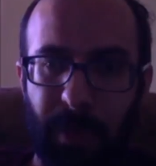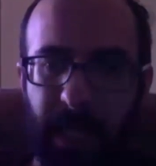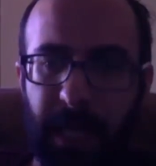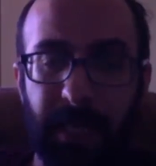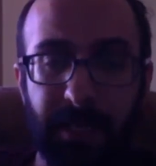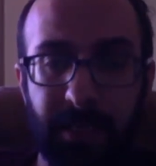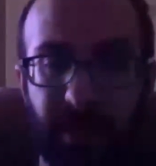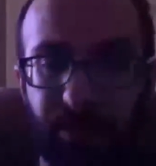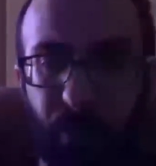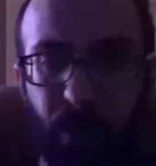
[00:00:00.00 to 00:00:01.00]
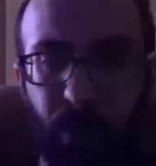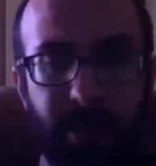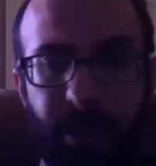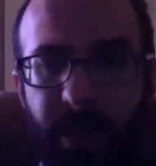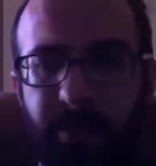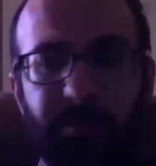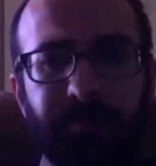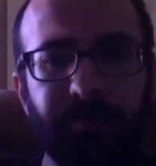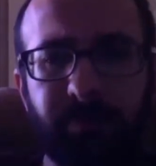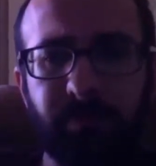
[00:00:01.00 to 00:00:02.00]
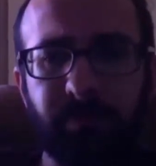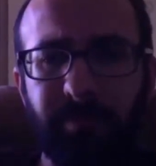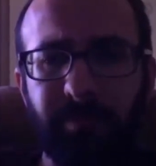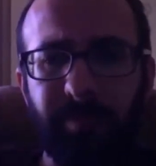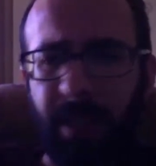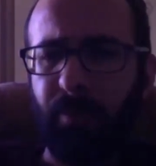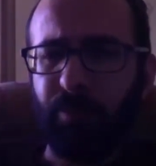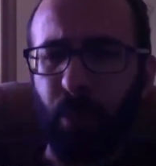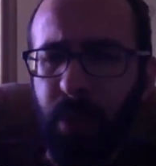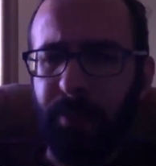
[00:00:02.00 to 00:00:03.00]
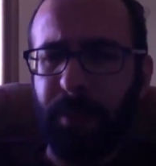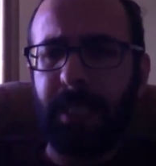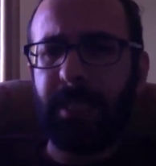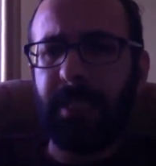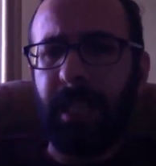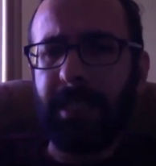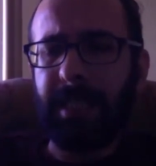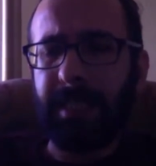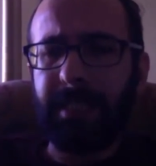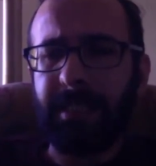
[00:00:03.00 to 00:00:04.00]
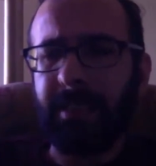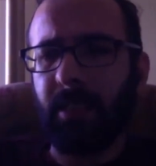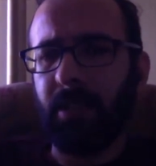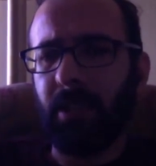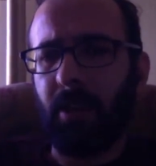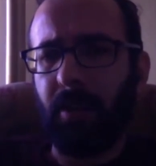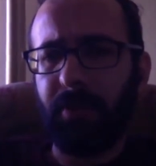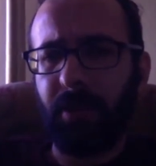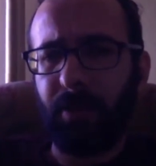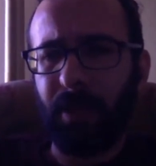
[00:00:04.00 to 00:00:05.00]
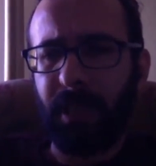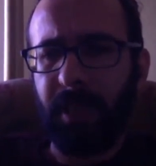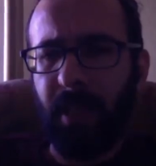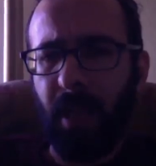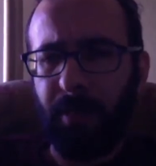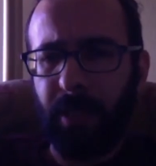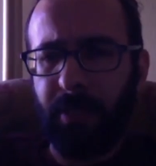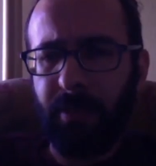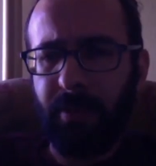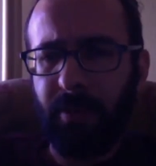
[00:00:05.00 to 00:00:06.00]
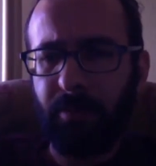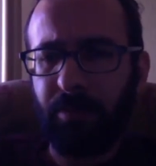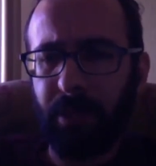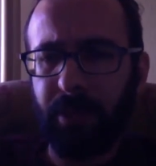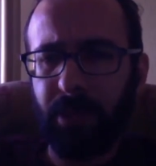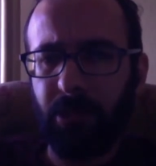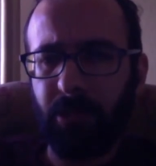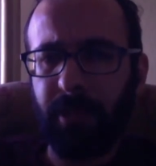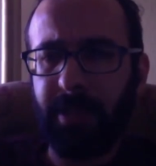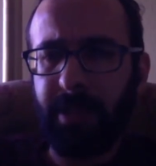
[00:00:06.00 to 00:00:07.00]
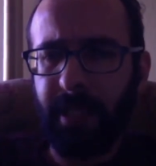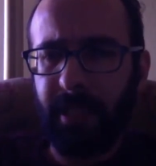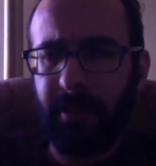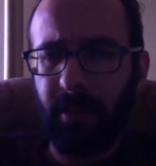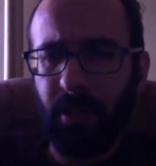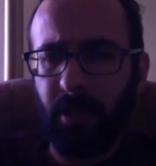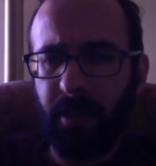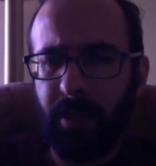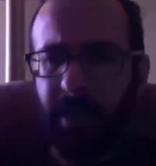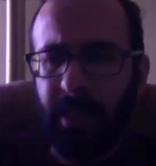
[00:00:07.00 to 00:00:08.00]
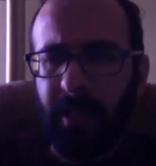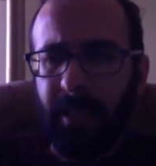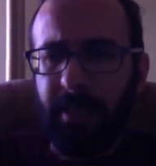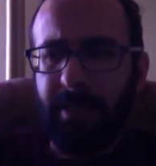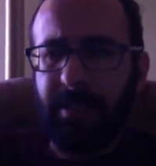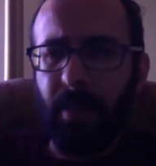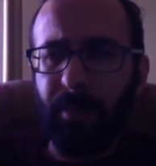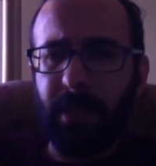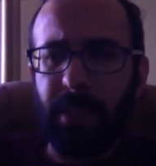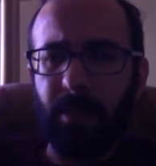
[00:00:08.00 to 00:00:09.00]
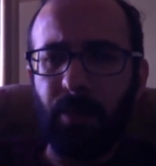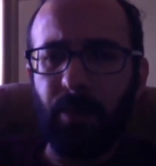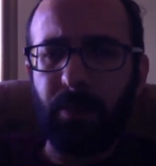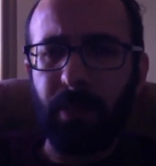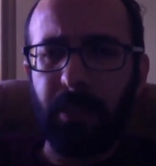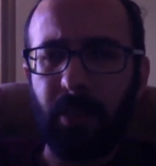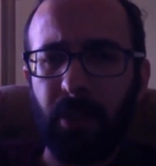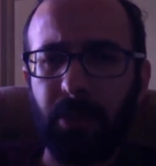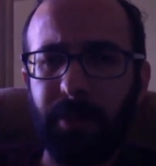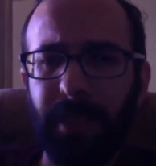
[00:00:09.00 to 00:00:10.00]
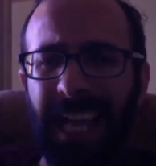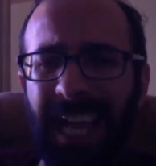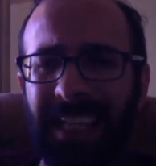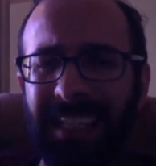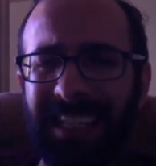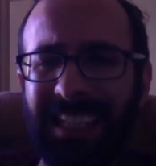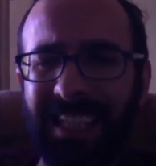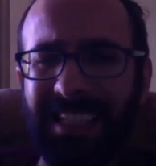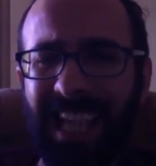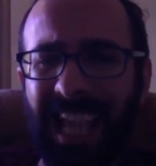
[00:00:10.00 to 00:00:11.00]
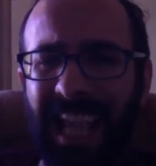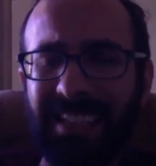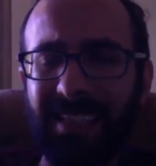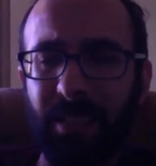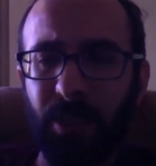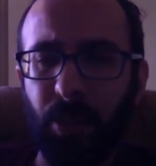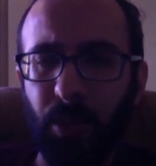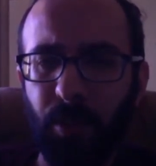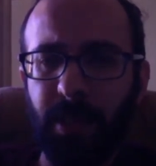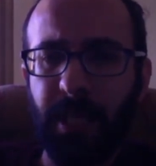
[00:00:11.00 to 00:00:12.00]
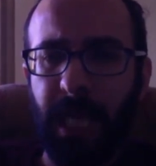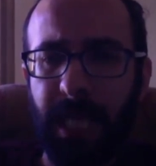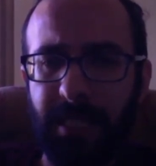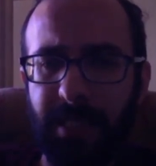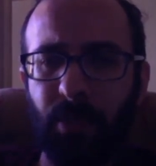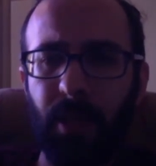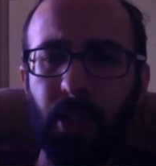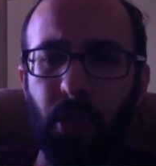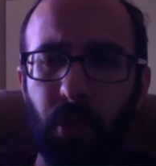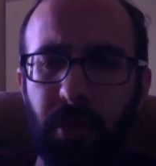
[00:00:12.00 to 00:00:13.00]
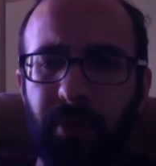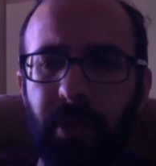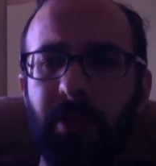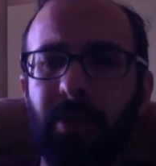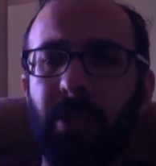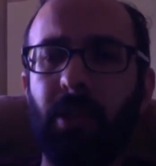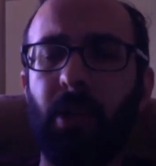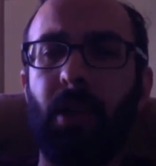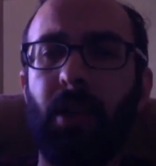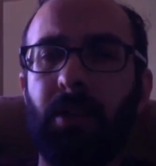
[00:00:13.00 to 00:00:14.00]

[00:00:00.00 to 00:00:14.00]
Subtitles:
And I think Boltzmann, a statistical law of thermodynamics, particularly the second law, is something what you might call to be, gets as close as to a universal law.